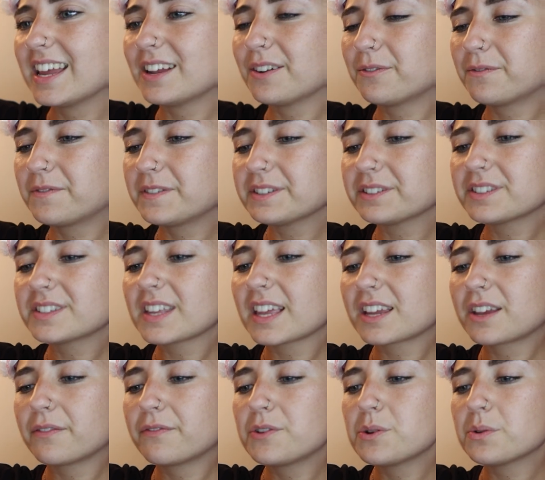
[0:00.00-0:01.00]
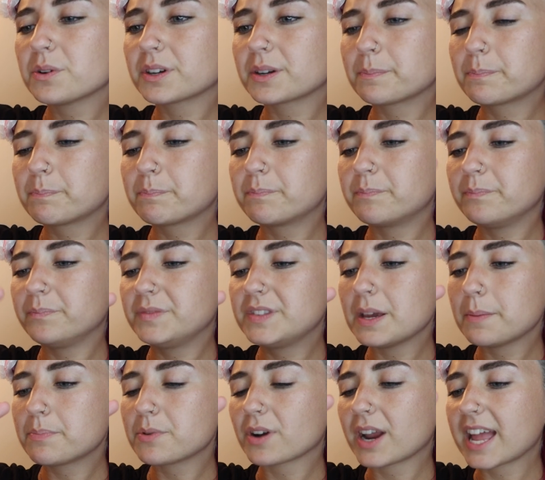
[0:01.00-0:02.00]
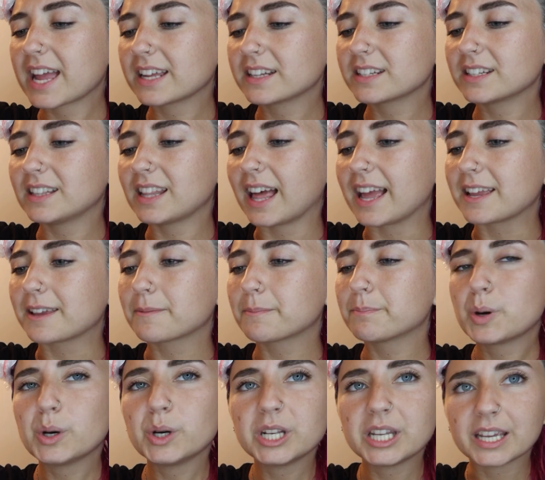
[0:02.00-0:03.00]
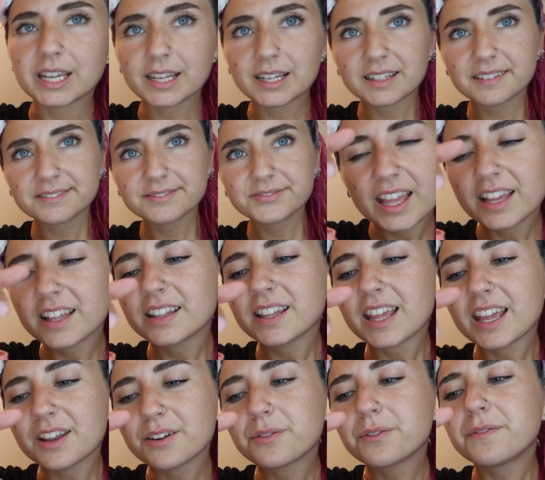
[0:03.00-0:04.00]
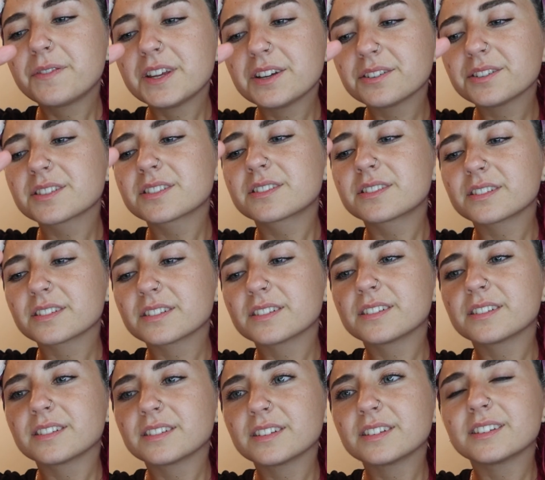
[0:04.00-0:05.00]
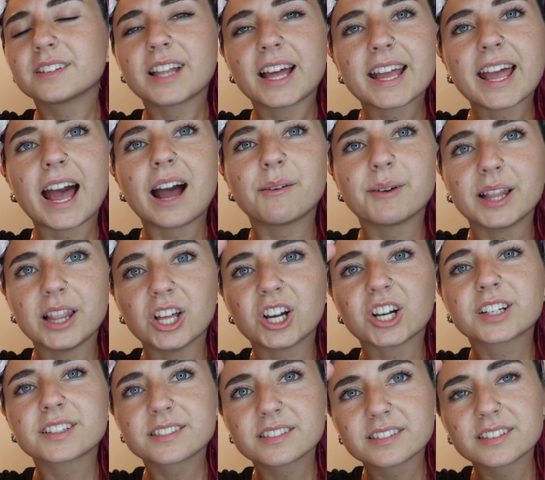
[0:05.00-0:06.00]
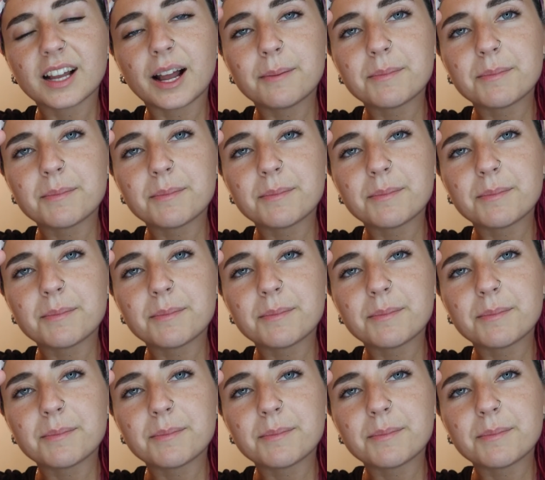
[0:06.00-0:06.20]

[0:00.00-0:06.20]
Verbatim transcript: It feels like if you were to dip your hand in like pudding. It, it feels like how it looks.